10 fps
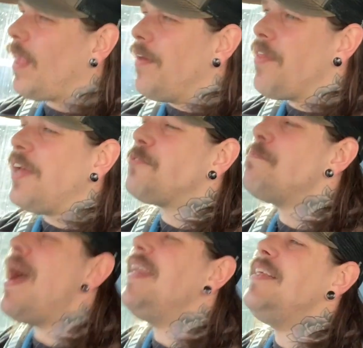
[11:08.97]
there's
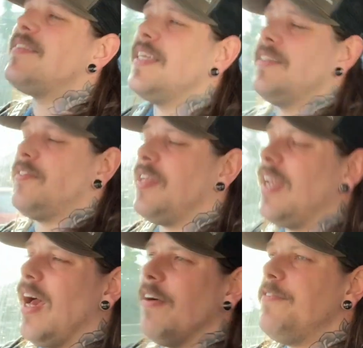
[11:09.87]
many things to
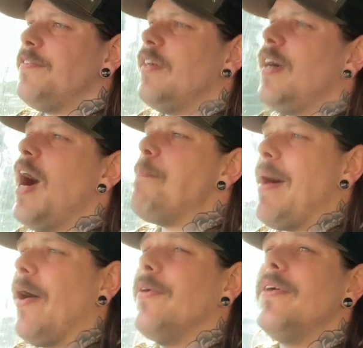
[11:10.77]
love
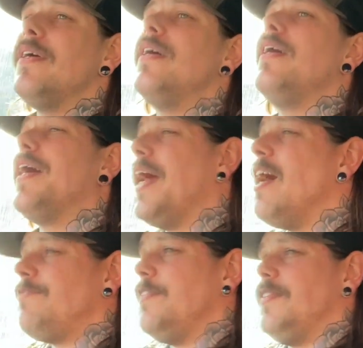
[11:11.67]
about an
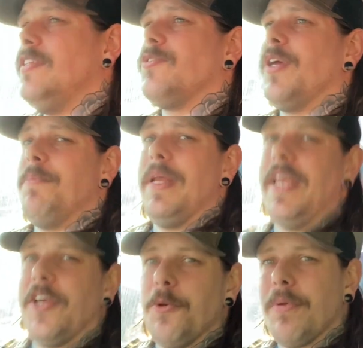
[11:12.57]
R53
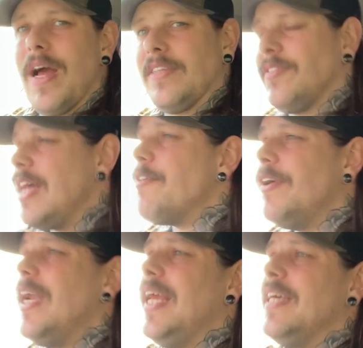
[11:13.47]
Mini Cooper S. There
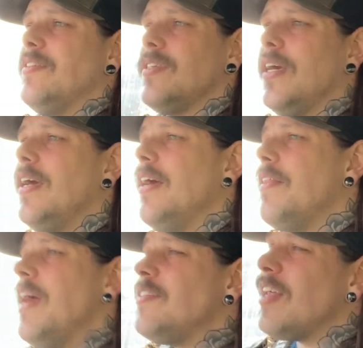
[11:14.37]
really is.
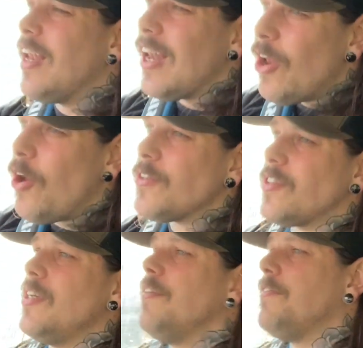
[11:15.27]
There's a lot of